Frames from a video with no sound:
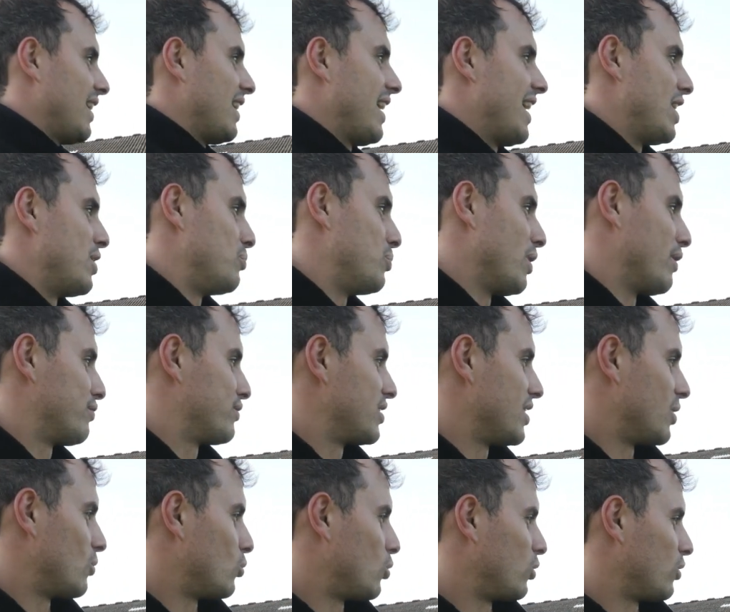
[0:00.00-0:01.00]
head
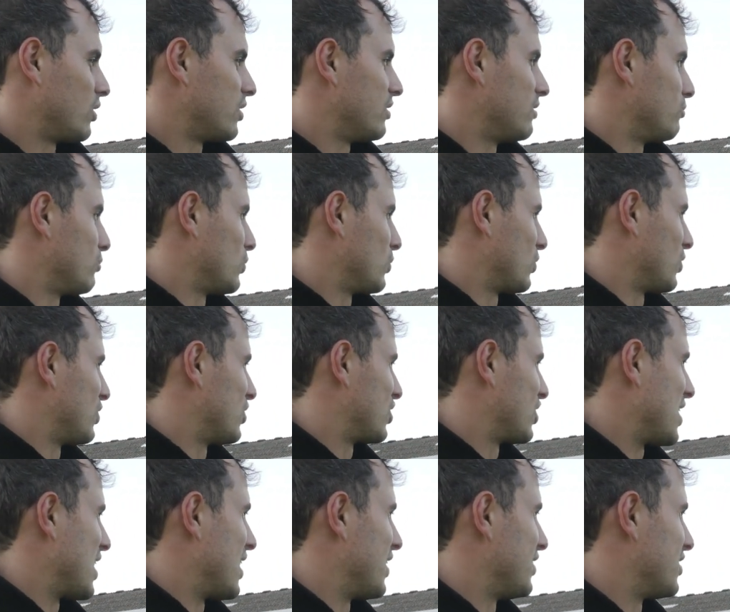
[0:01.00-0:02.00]
buffeting one can
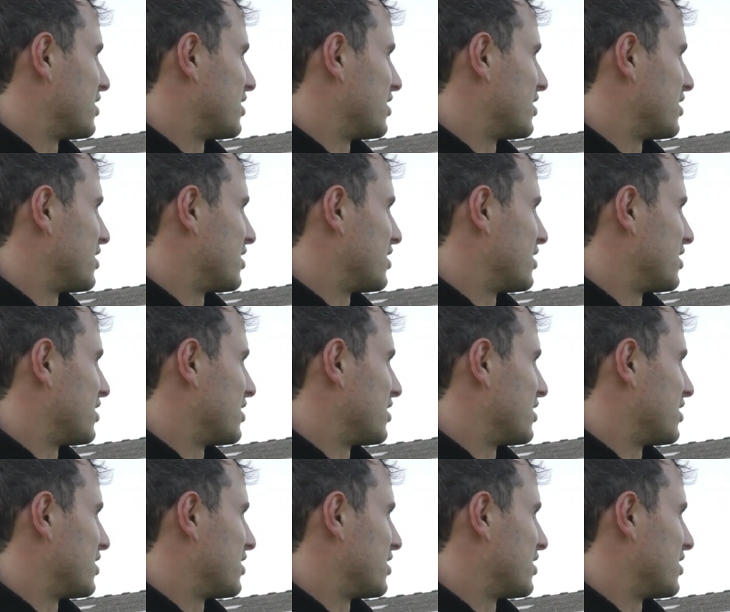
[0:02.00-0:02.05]
stand.